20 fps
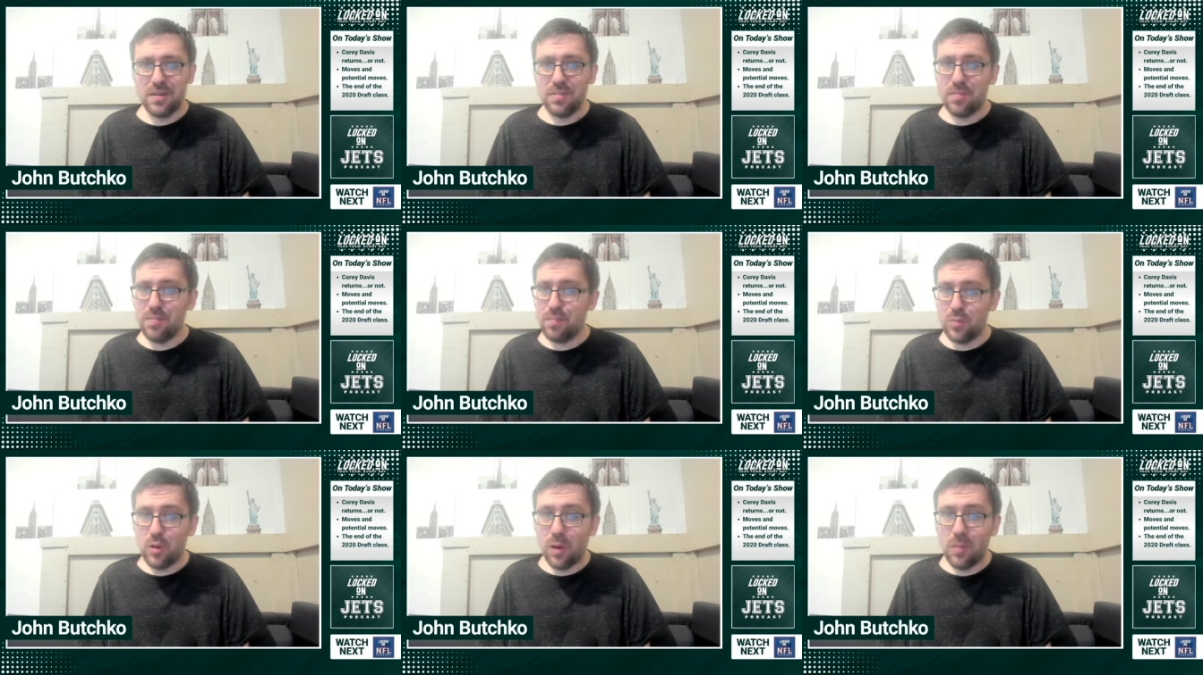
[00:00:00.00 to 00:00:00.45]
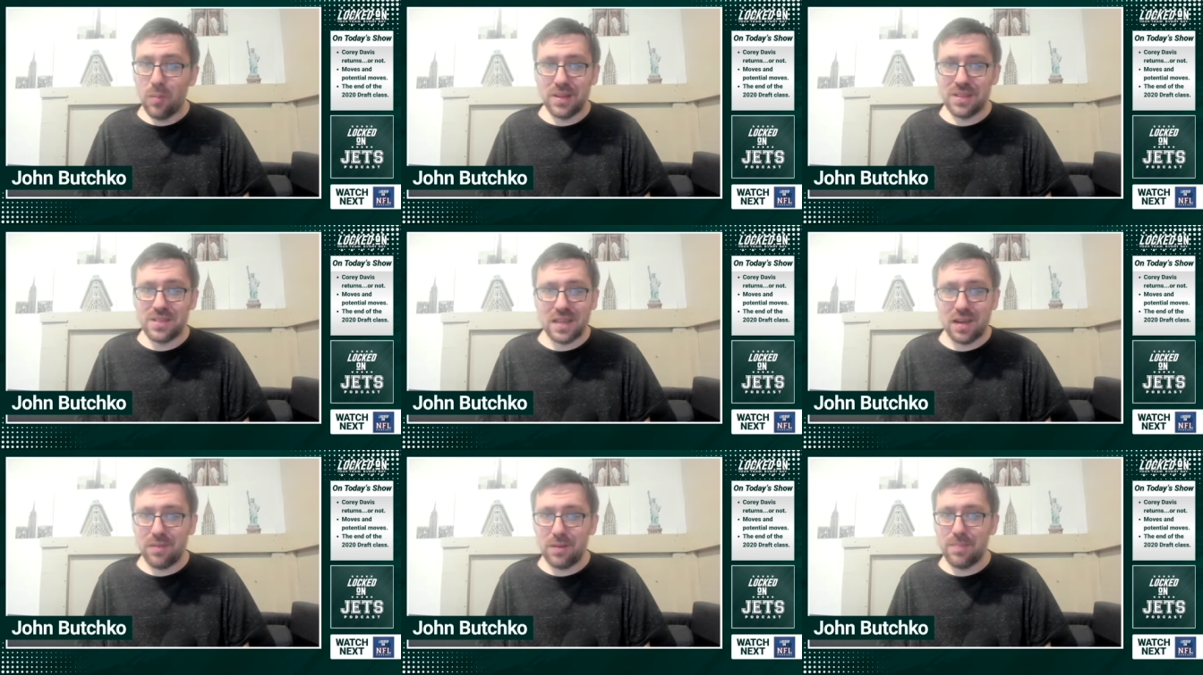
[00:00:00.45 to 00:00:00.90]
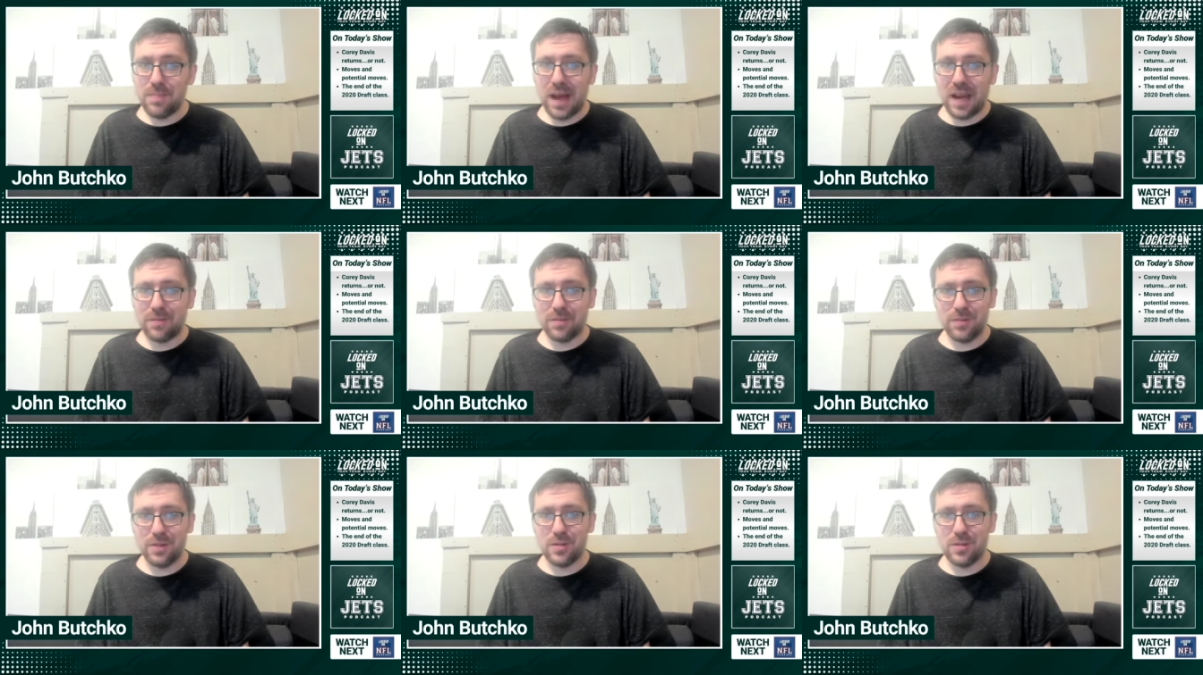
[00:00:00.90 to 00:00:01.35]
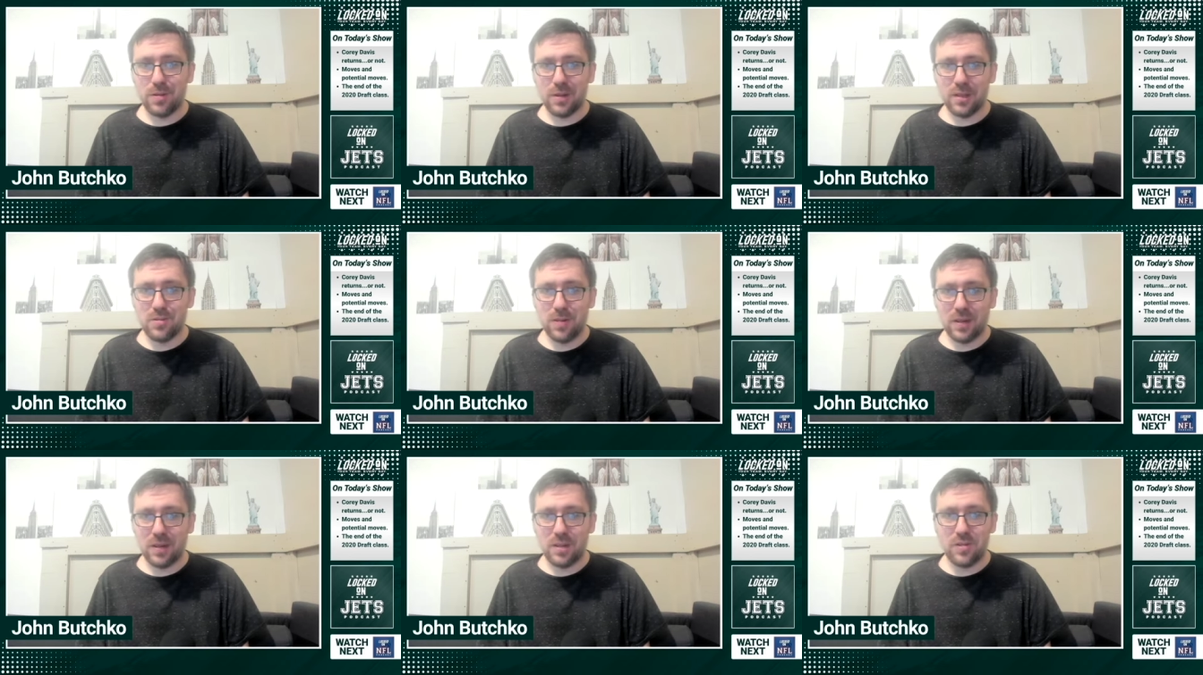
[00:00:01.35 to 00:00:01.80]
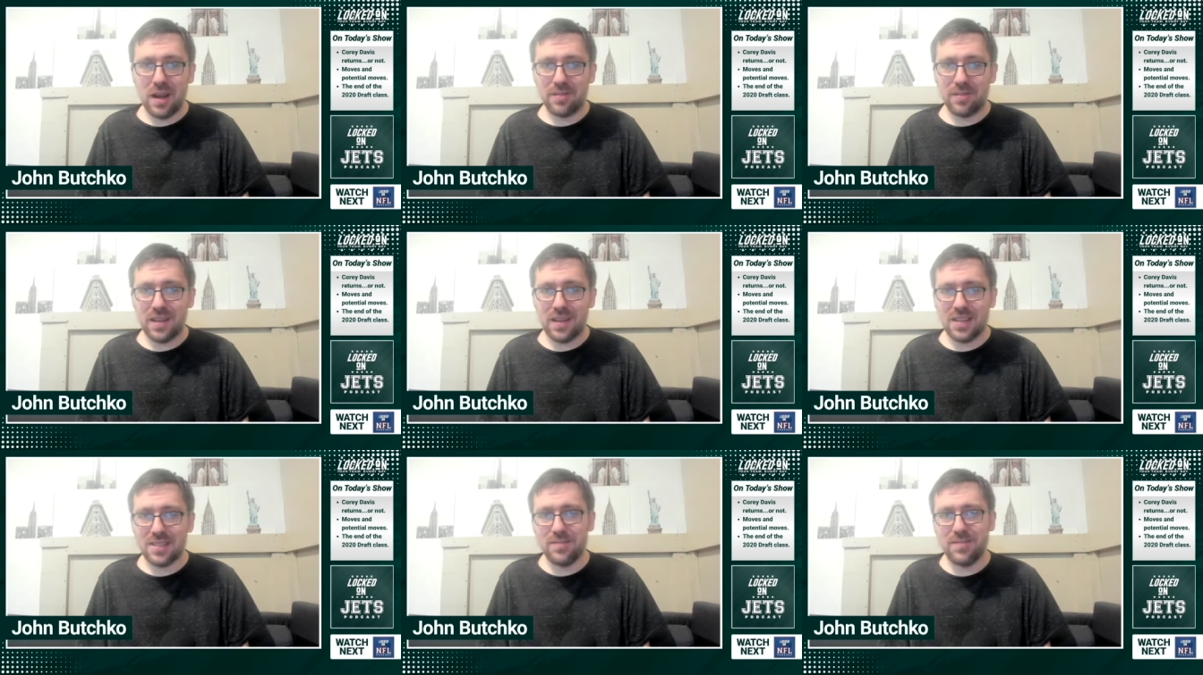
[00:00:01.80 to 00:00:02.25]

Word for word: nobody's coming back from the 2020 draft class.